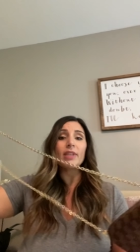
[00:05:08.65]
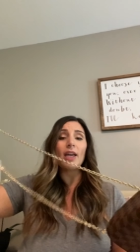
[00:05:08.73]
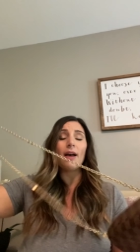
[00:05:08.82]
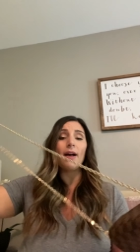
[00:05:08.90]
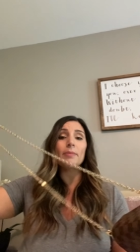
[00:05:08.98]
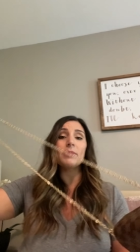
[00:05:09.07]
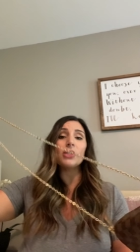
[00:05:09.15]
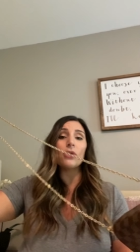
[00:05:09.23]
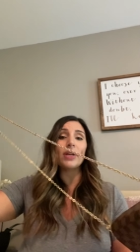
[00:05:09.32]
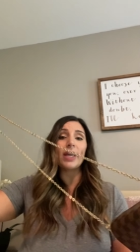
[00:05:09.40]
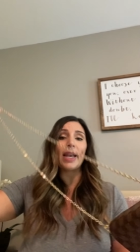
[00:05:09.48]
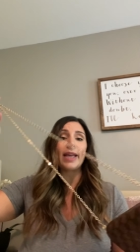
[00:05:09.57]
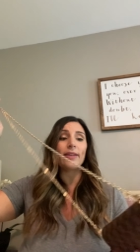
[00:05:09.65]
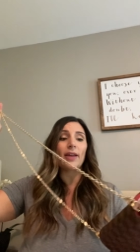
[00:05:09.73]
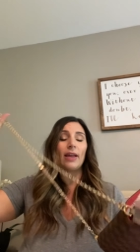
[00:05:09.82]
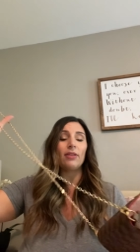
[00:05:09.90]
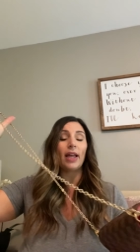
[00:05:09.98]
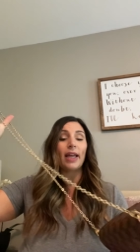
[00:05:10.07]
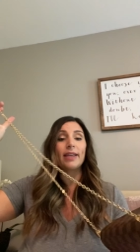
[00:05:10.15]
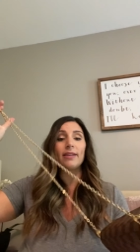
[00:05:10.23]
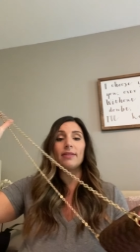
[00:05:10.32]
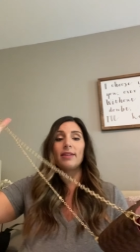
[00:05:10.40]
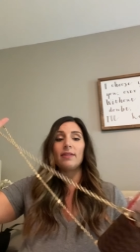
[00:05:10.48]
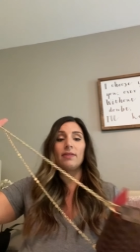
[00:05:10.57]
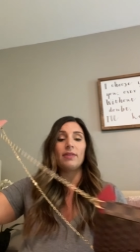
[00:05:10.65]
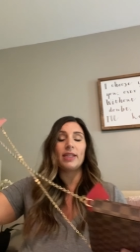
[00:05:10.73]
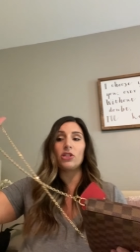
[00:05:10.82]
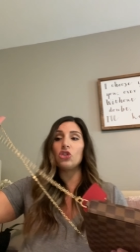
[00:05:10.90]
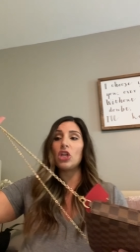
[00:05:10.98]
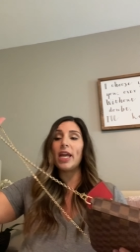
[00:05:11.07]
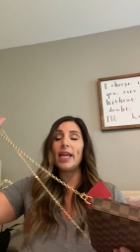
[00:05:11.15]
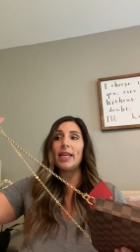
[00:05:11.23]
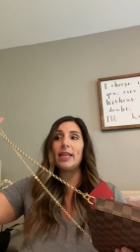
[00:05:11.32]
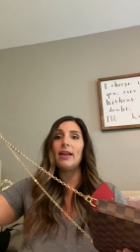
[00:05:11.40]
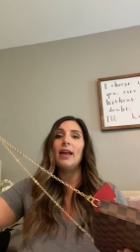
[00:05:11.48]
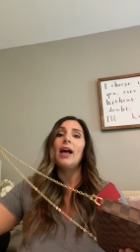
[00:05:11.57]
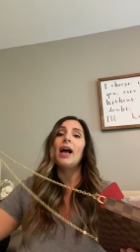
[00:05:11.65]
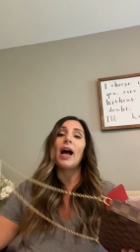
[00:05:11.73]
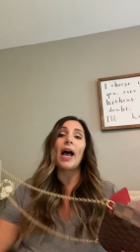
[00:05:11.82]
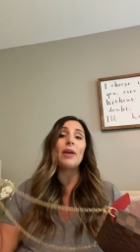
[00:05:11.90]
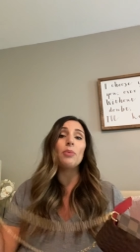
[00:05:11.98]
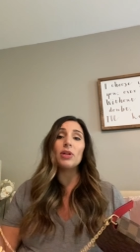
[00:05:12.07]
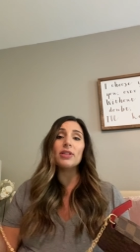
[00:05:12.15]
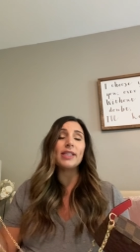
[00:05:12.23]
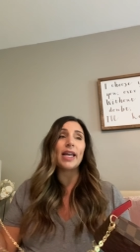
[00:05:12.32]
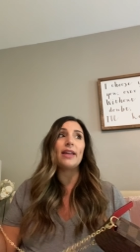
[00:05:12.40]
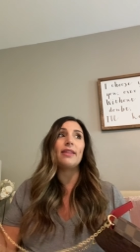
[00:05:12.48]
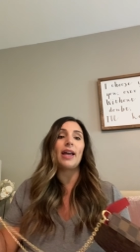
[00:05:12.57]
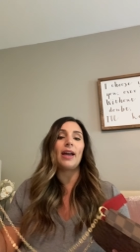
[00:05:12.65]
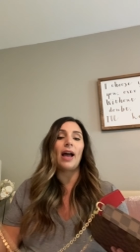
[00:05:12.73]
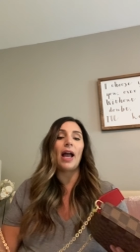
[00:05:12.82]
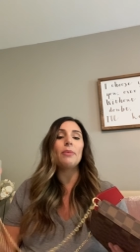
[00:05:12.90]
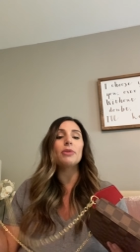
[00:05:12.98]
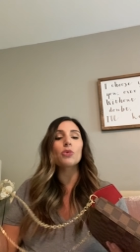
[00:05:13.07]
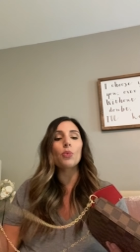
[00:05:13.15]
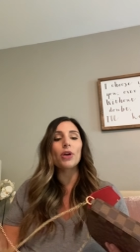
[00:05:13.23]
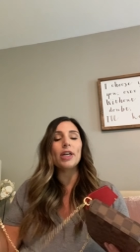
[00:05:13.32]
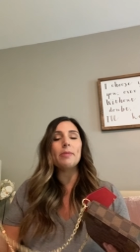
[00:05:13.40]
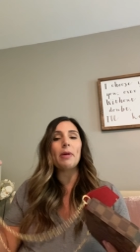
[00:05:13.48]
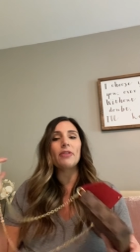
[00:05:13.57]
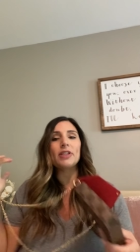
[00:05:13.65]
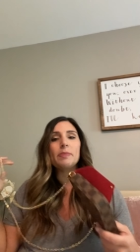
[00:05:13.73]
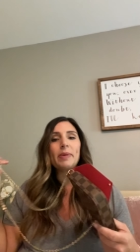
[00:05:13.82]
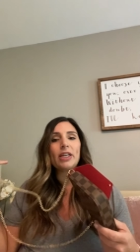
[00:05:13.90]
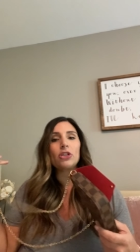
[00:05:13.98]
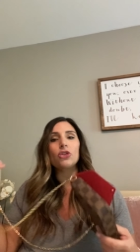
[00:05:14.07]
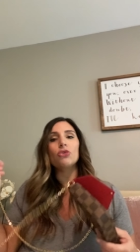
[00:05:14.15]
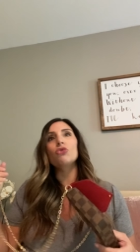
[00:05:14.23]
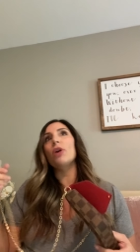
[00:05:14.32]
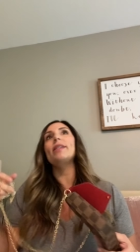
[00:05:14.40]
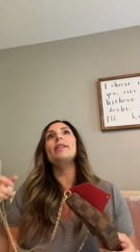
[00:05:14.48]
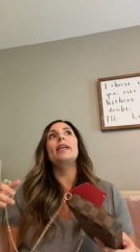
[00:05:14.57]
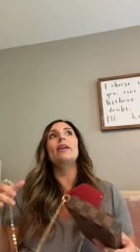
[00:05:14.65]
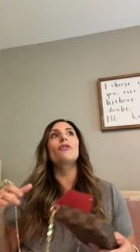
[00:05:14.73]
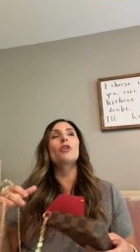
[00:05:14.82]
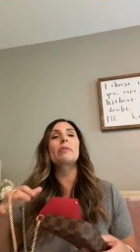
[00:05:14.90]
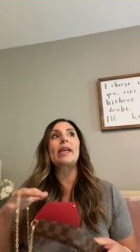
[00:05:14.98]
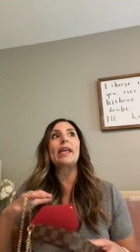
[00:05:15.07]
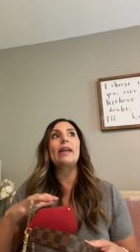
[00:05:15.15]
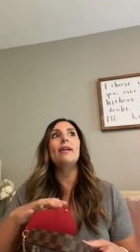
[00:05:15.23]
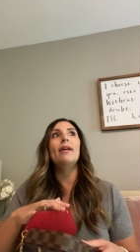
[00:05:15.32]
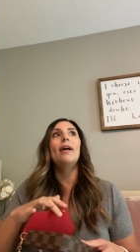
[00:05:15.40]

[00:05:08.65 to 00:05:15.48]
Um, so again, I, I like the, this chain. I will say that I was worried about this being too dressy for me.